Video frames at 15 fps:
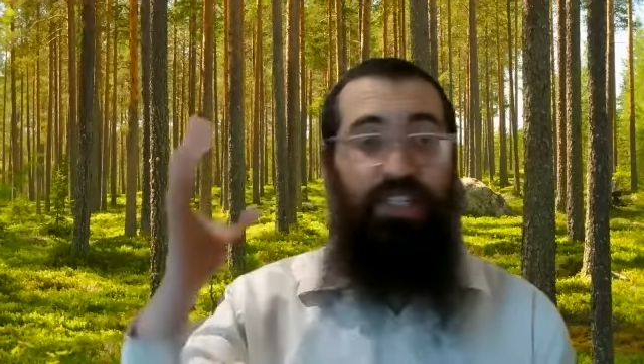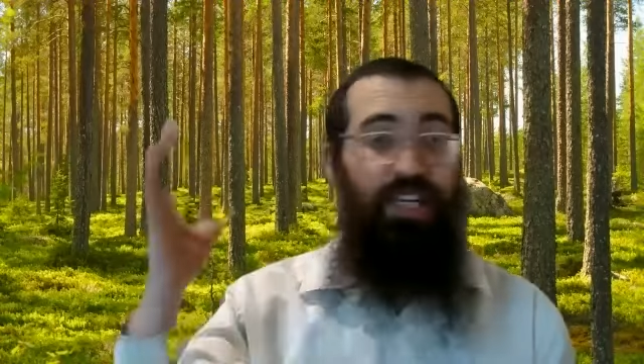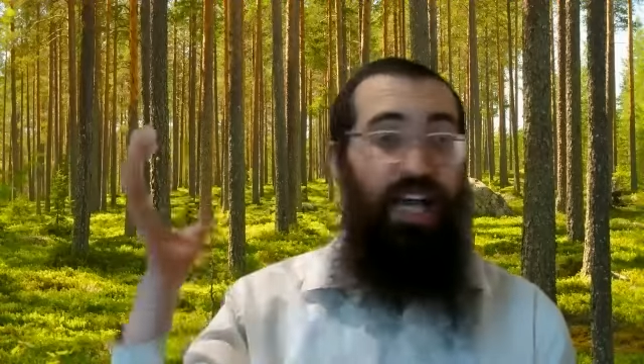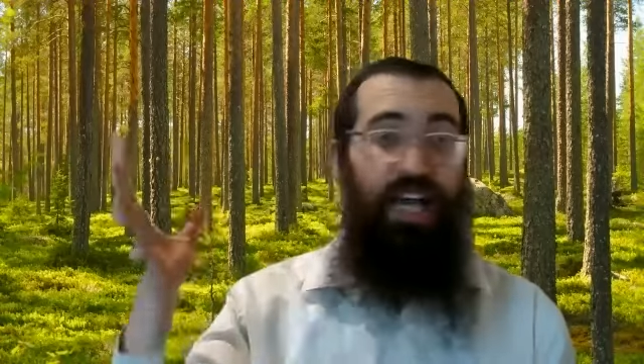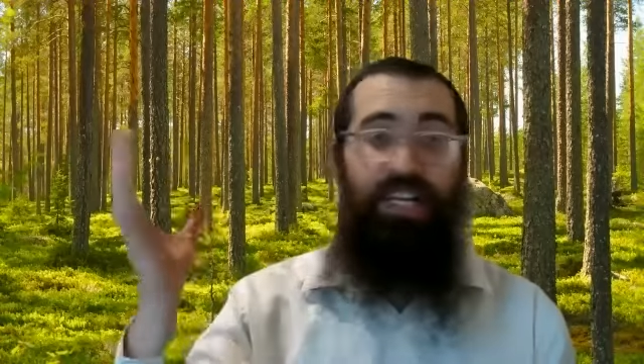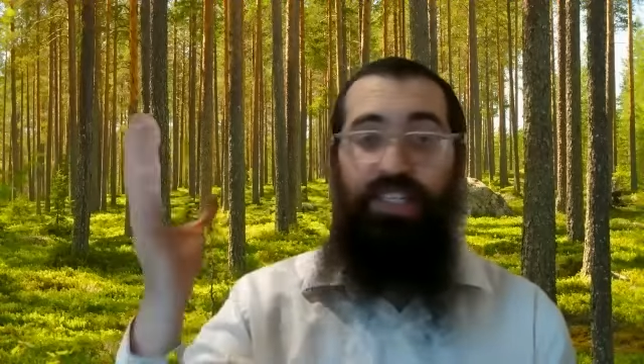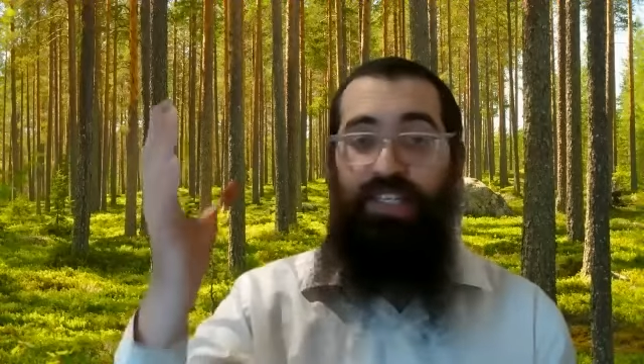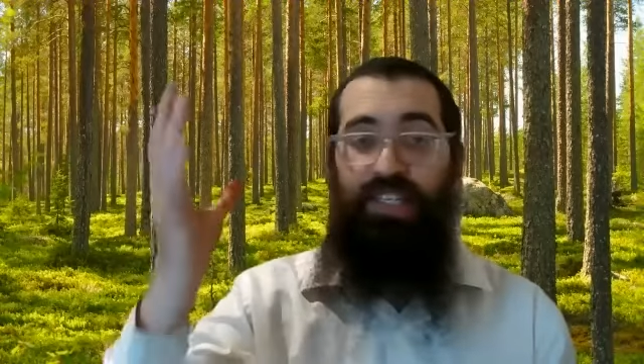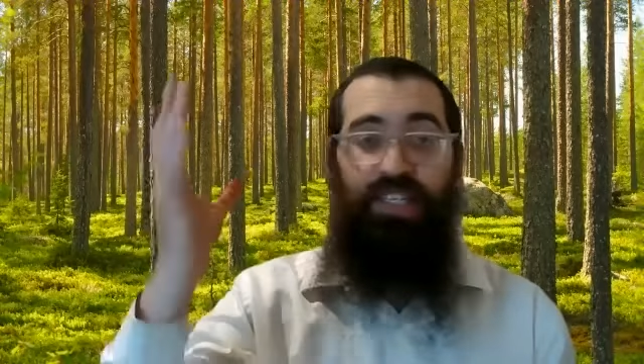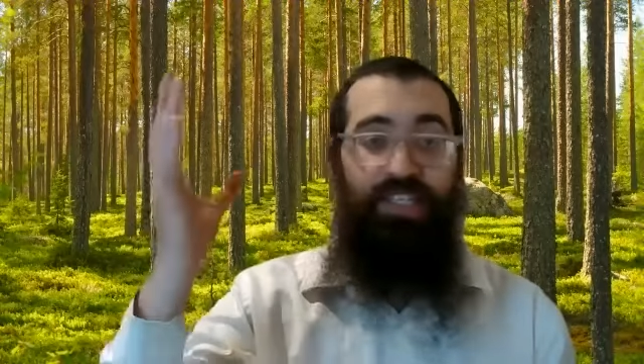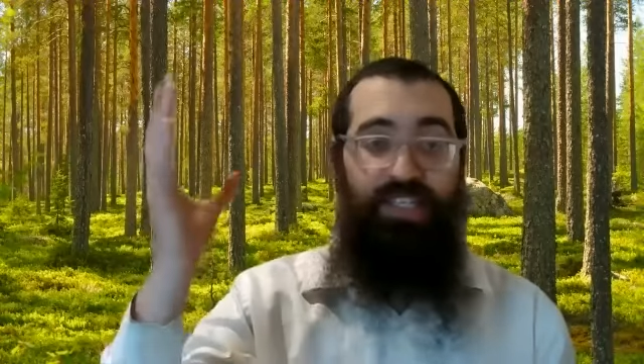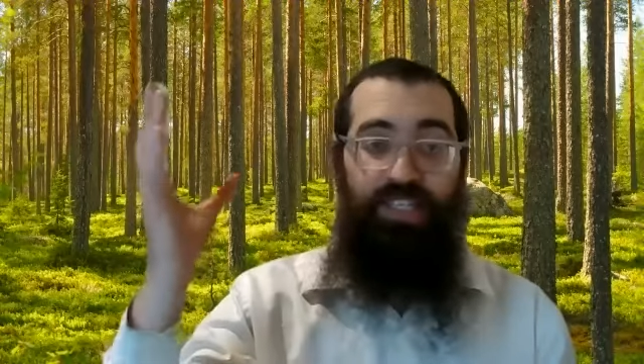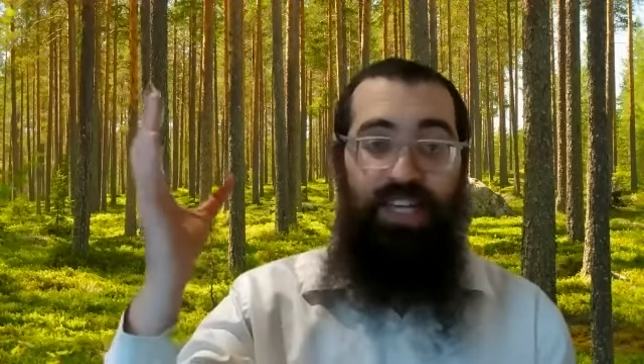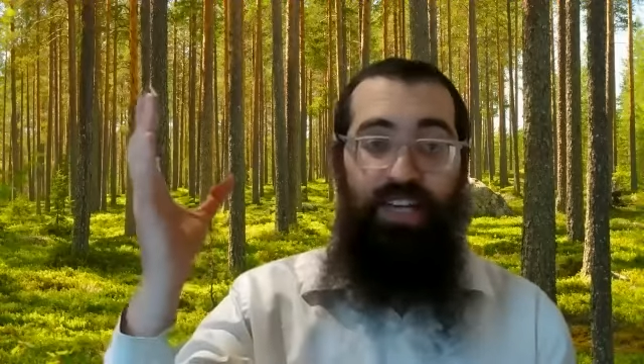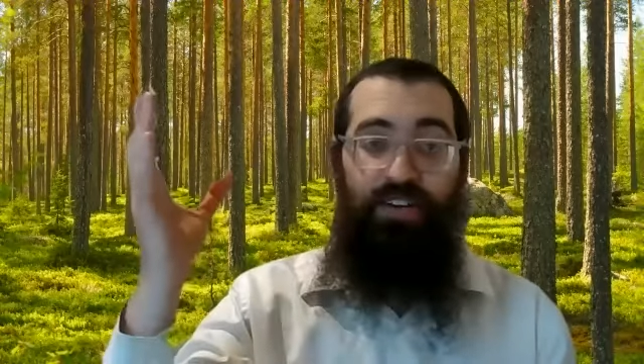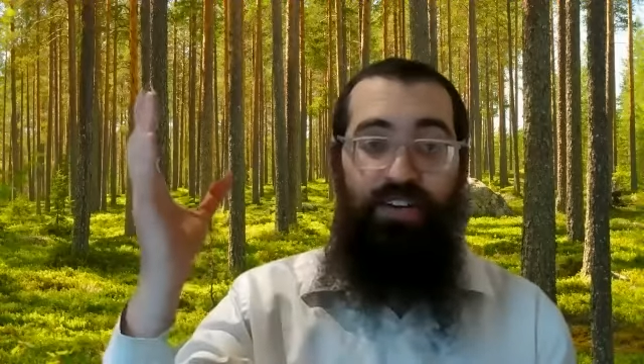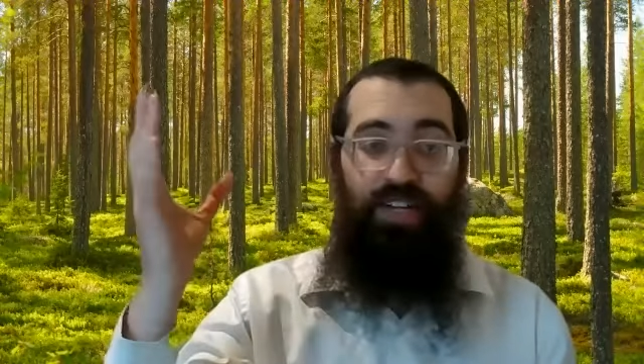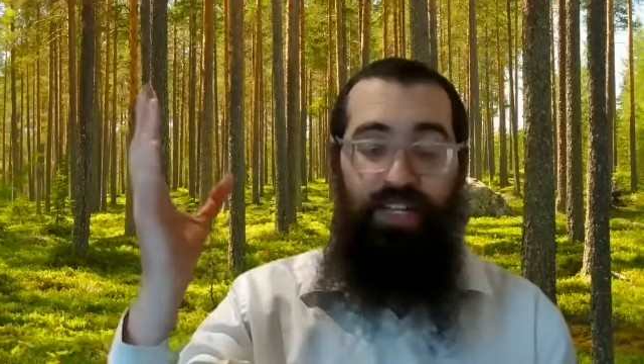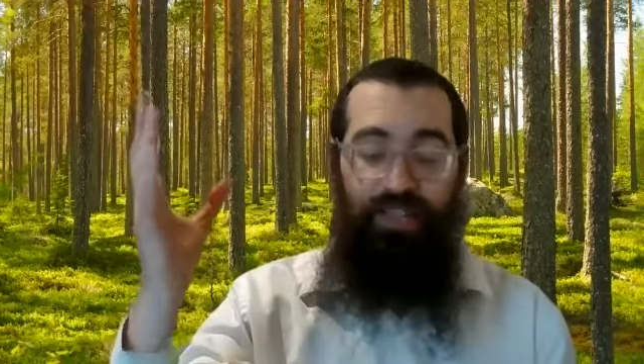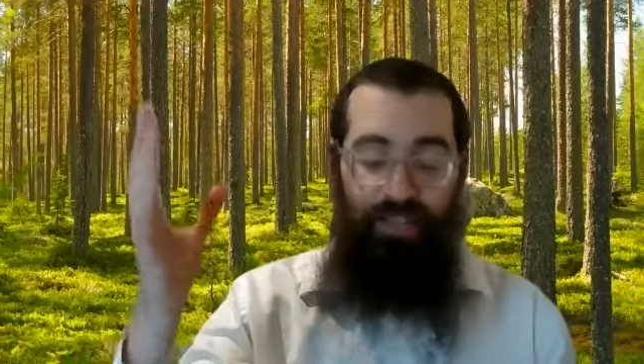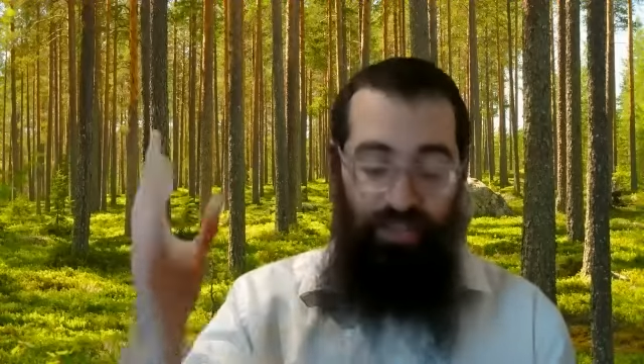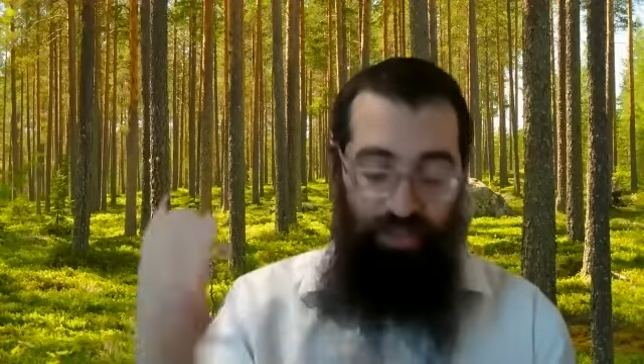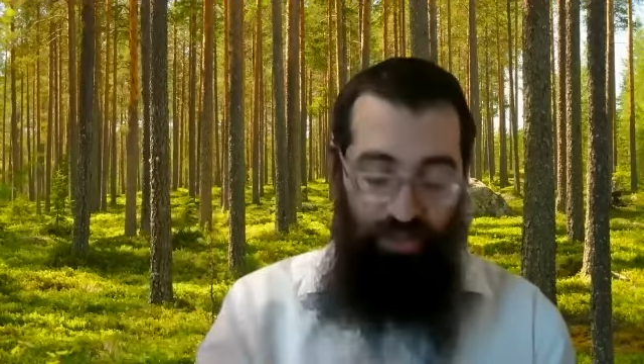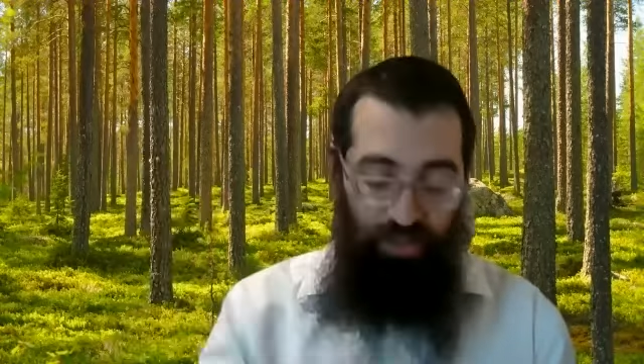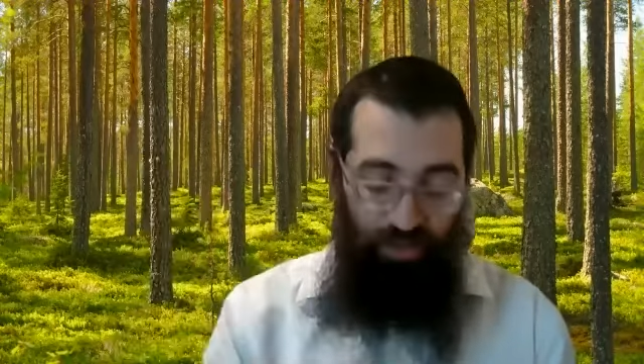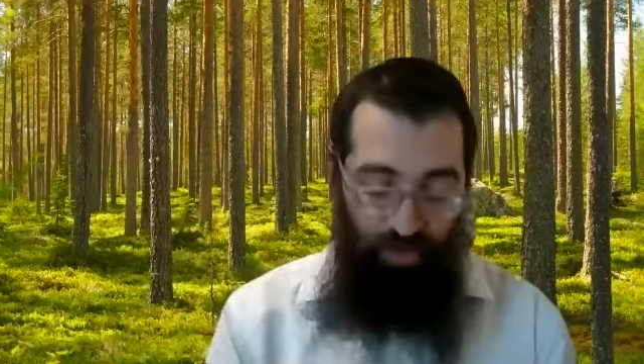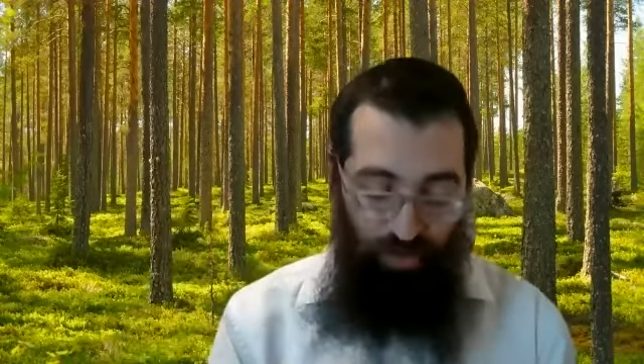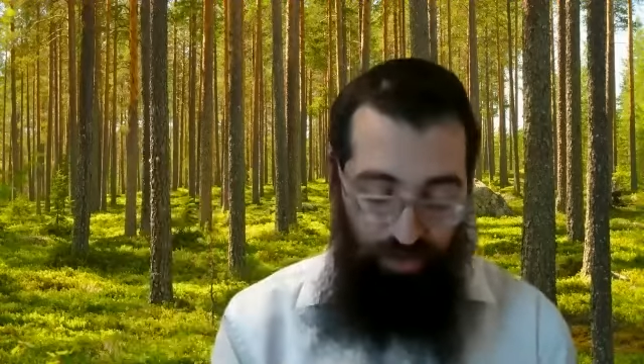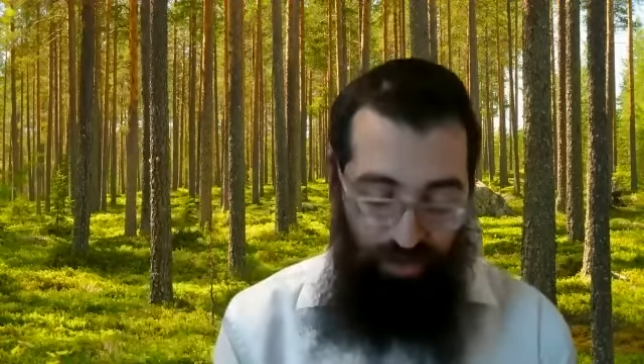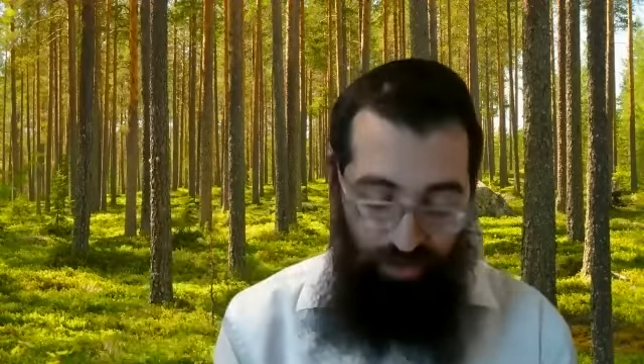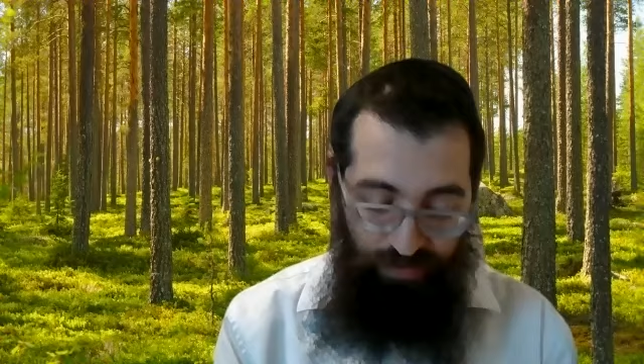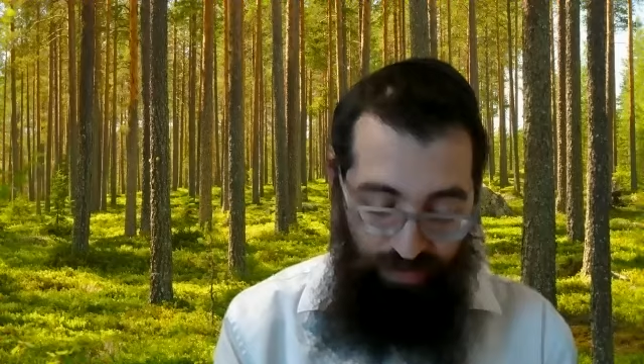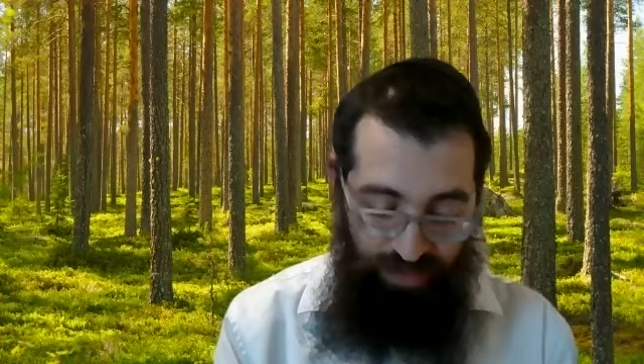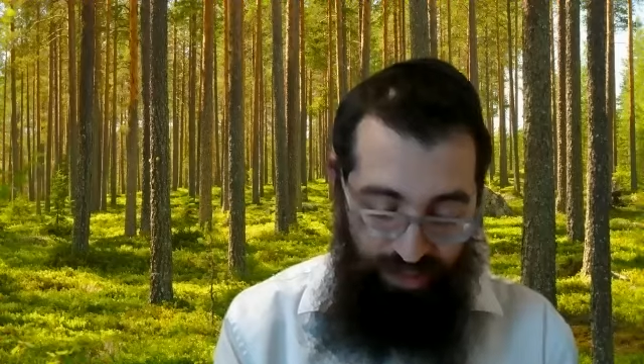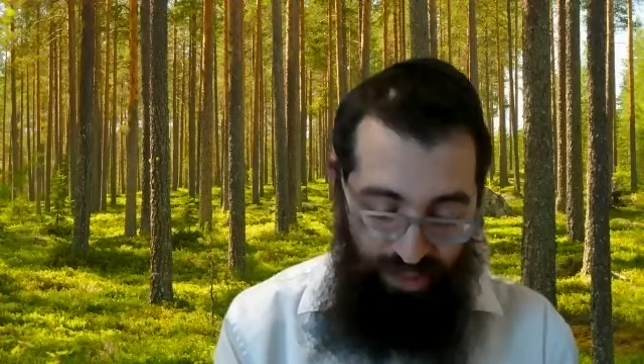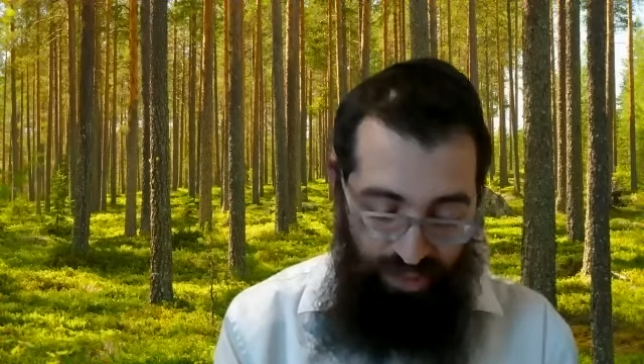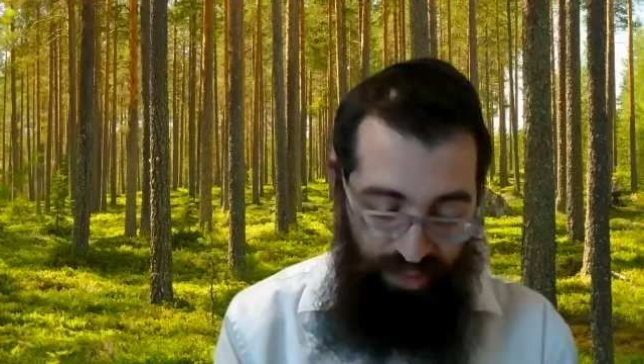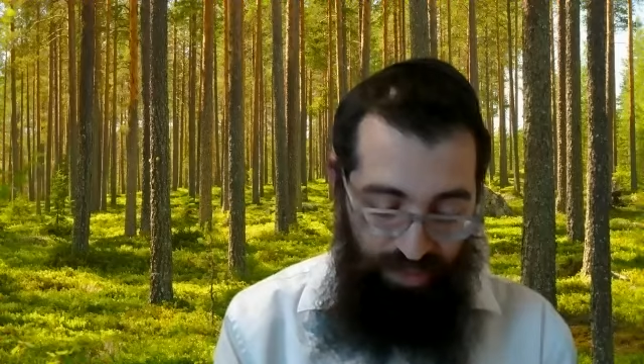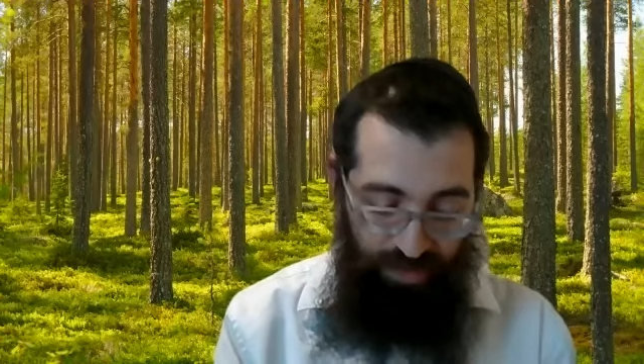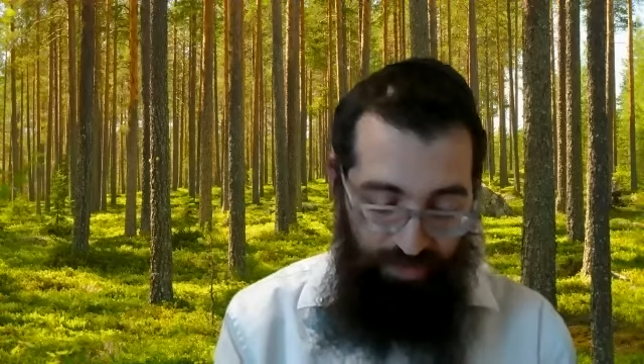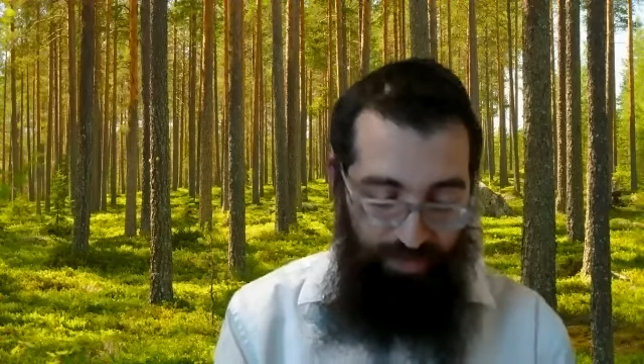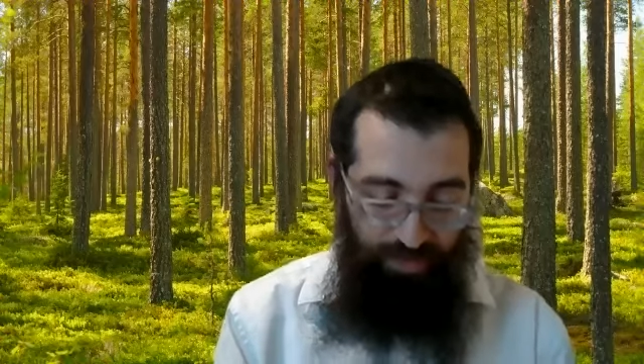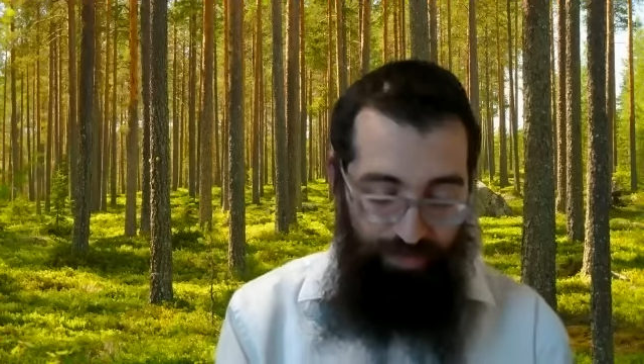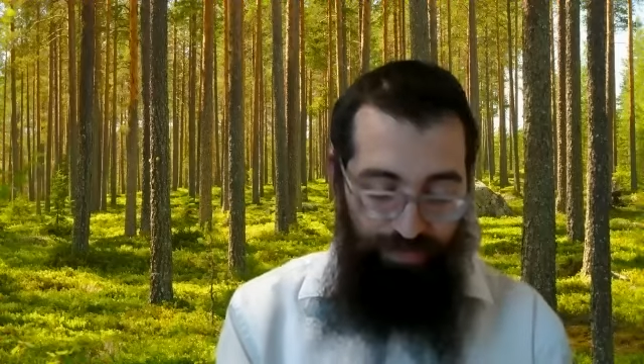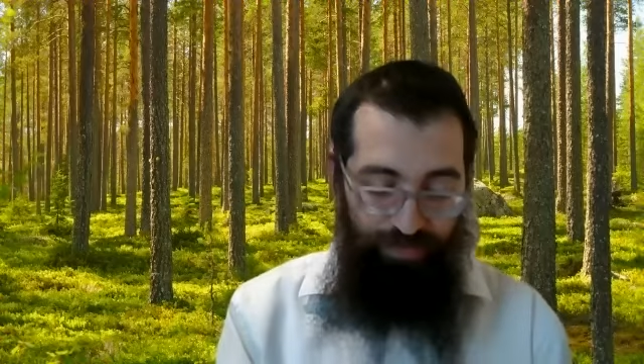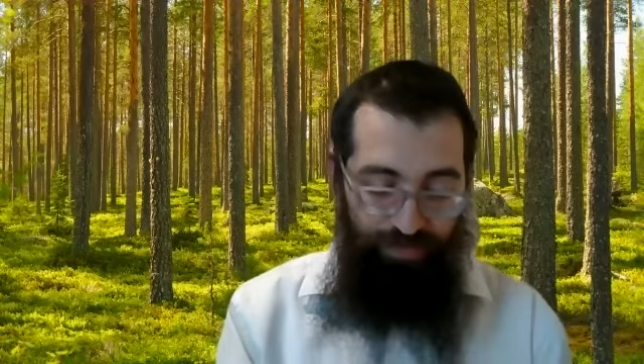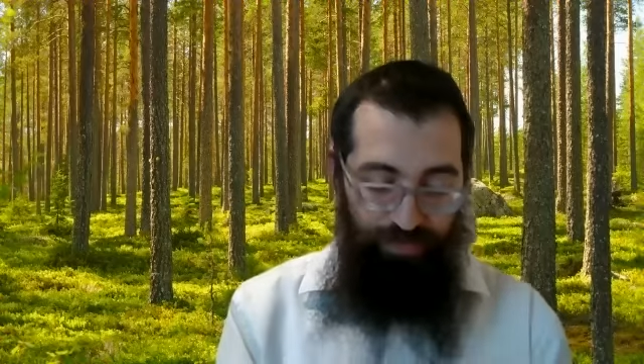gazing, staring at the glory of Hashem,